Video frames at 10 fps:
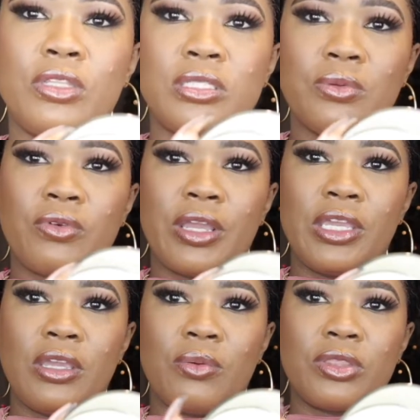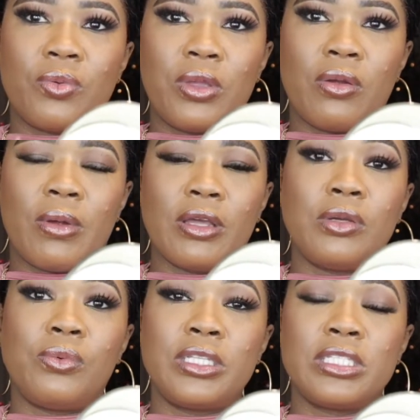this one right here with the ring around it
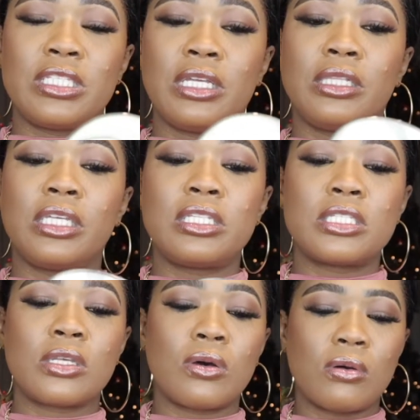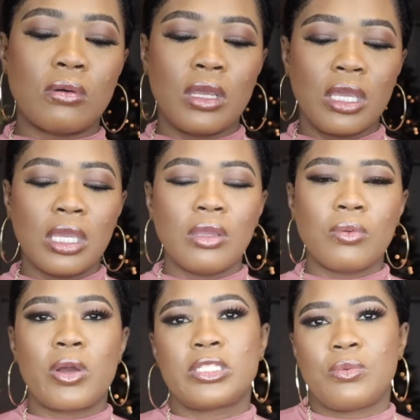wouldn't stay lit, so it
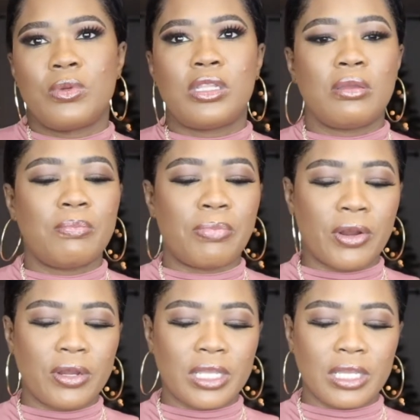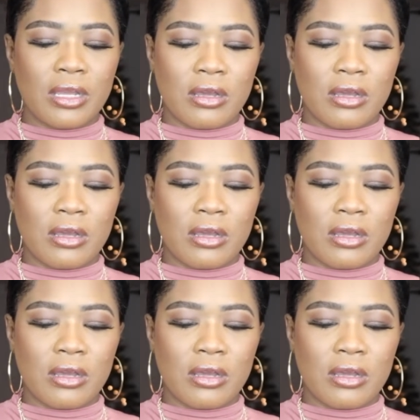wasn't really burning